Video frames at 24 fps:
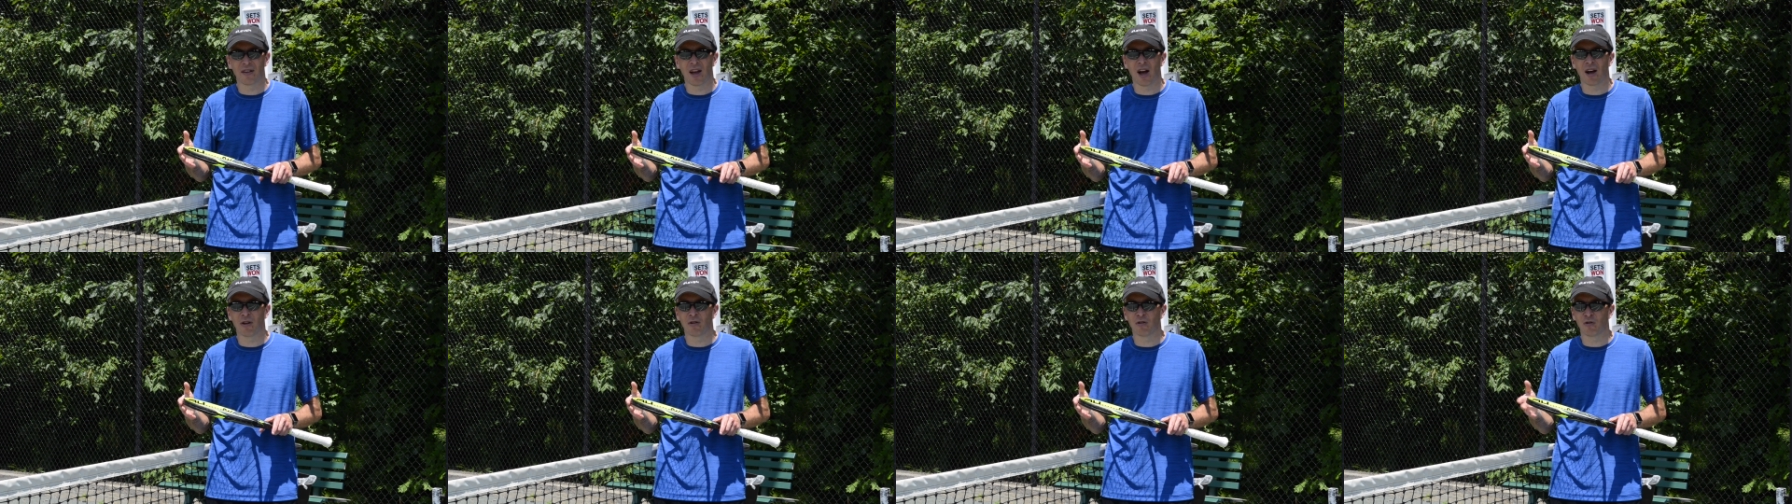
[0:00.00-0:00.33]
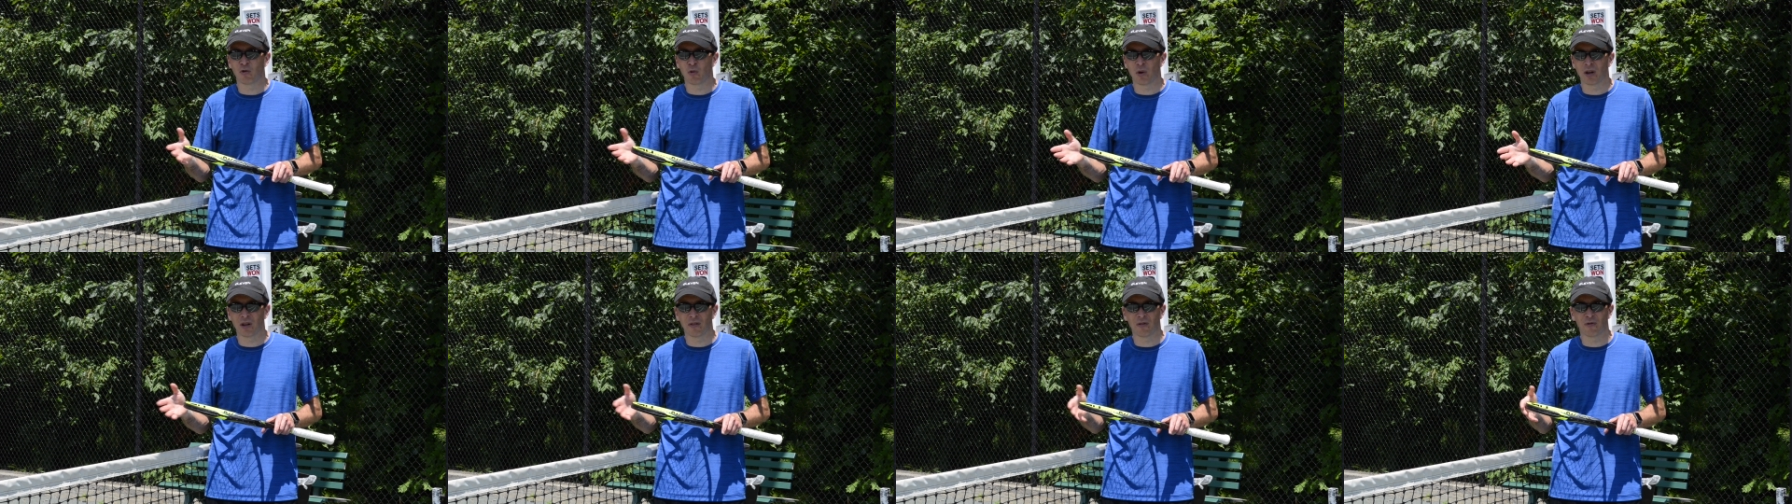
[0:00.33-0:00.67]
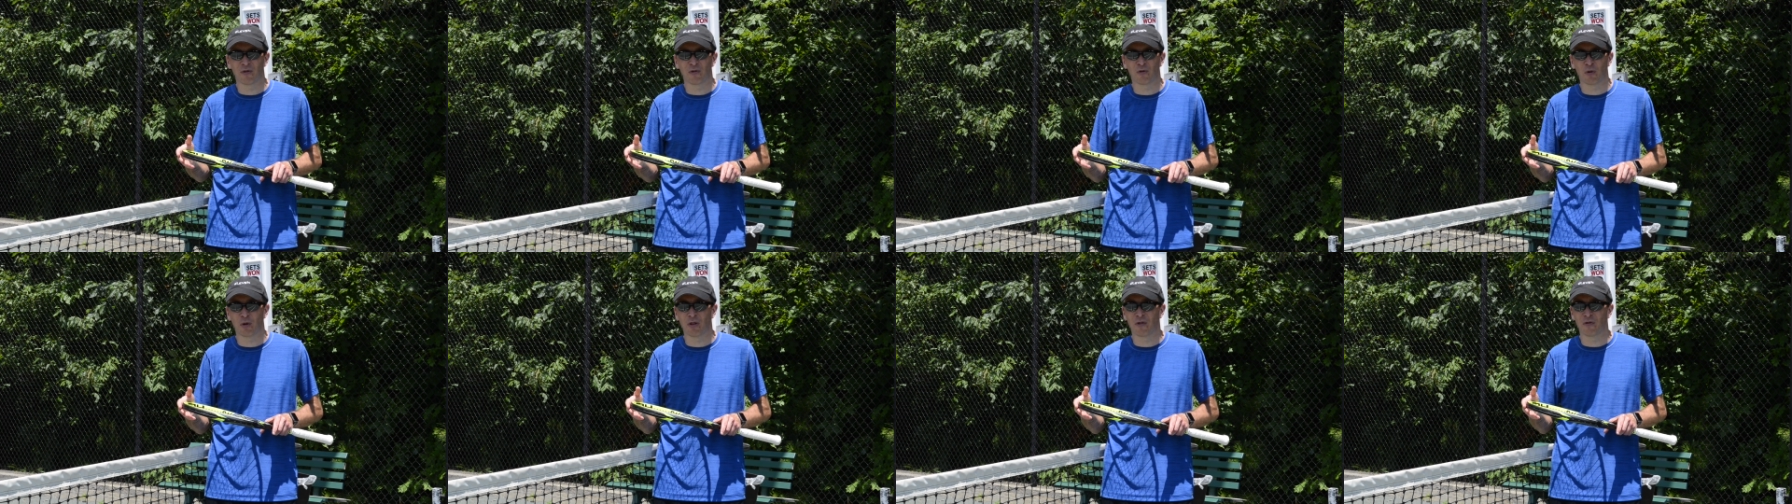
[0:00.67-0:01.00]
out and swing it
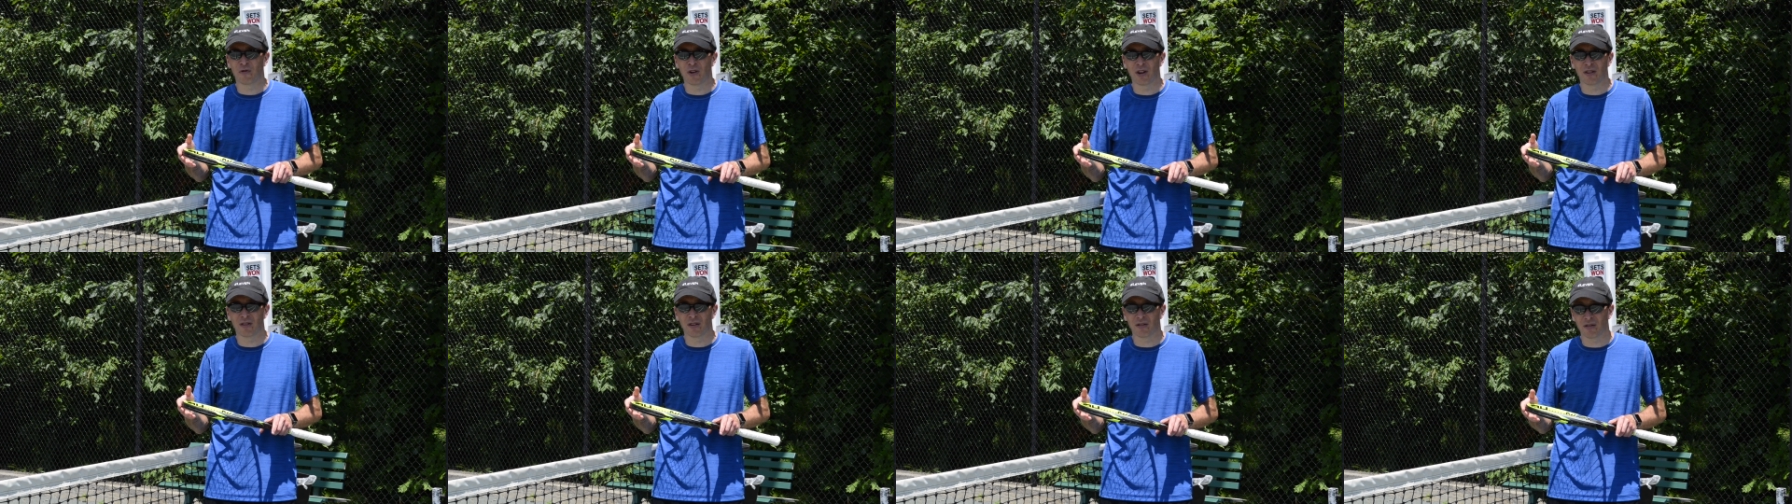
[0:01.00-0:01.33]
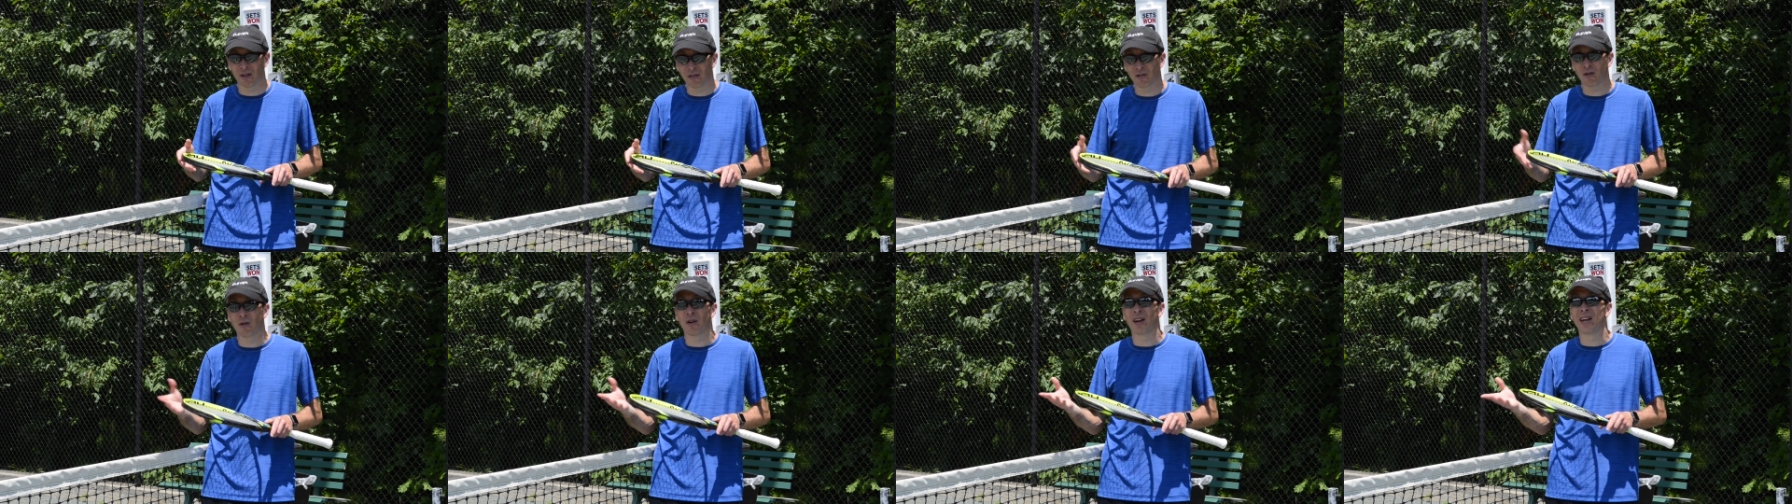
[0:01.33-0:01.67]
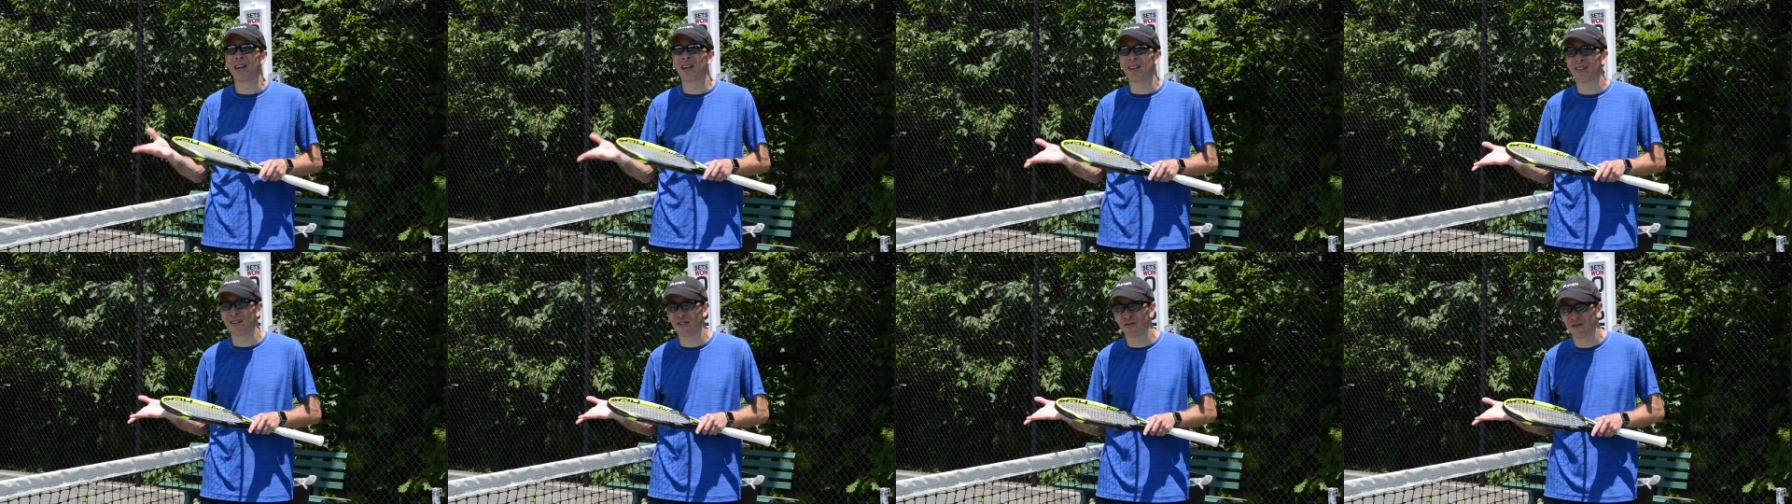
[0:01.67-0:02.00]
for the fences, it's going to
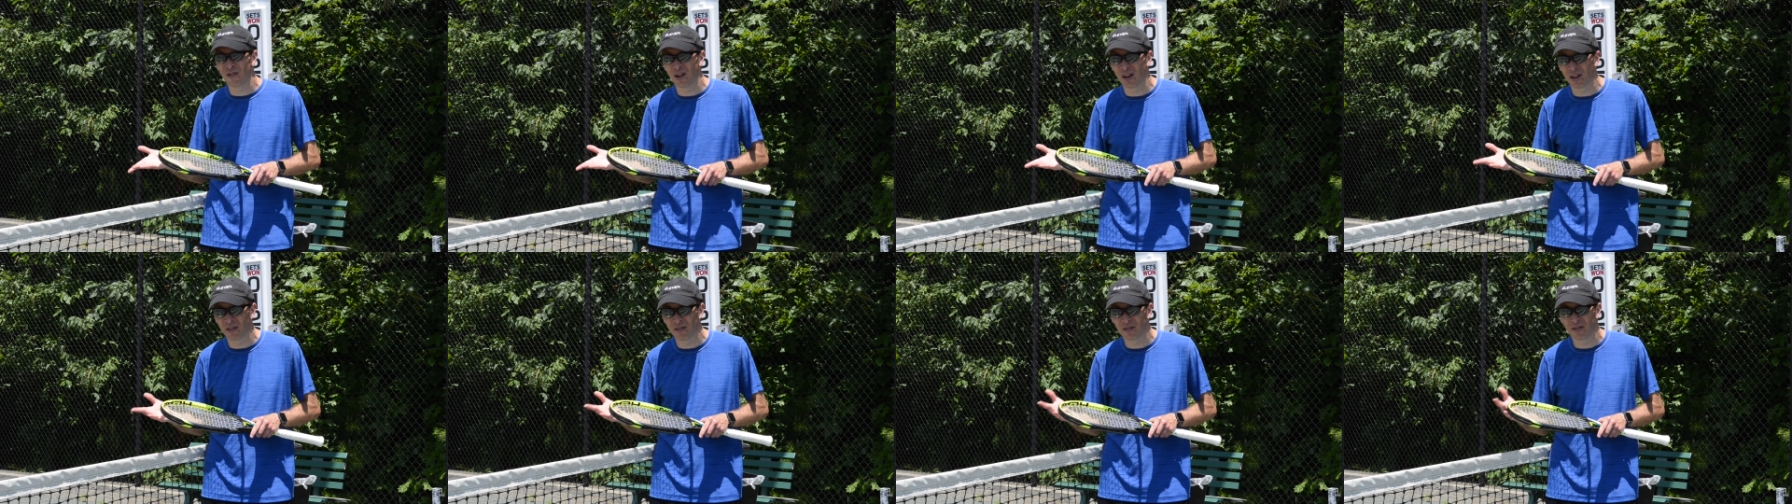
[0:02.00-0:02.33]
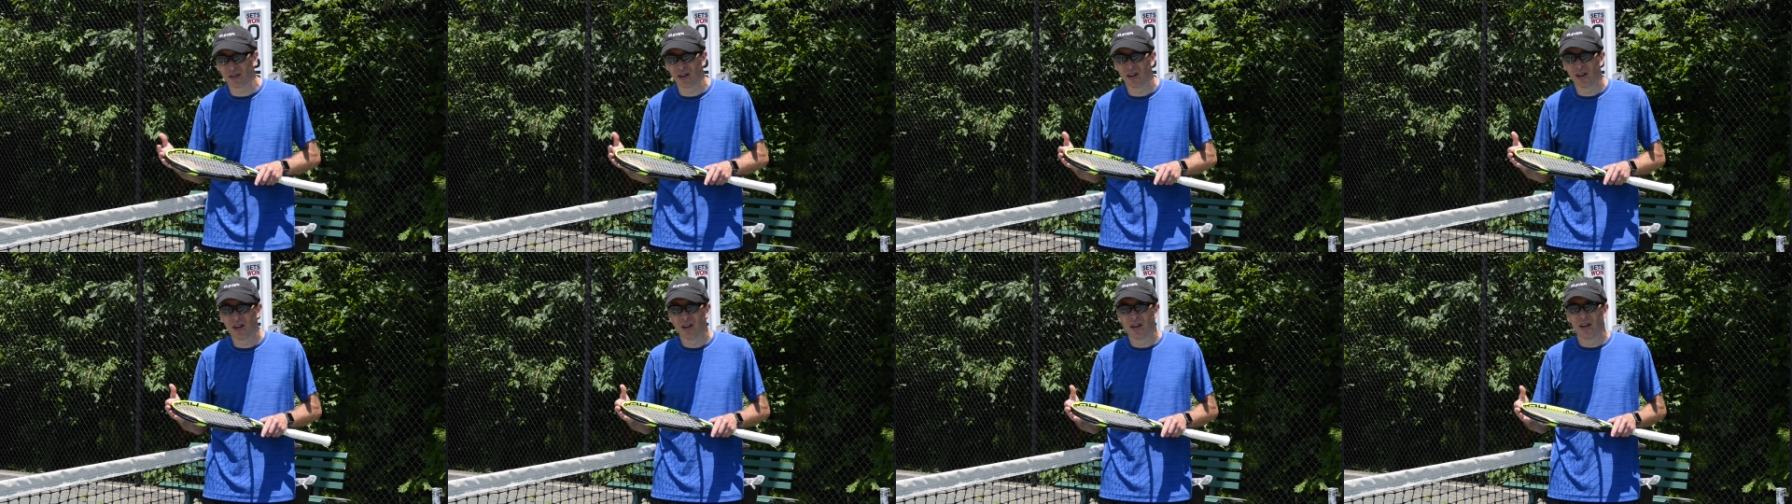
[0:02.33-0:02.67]
hit the fence.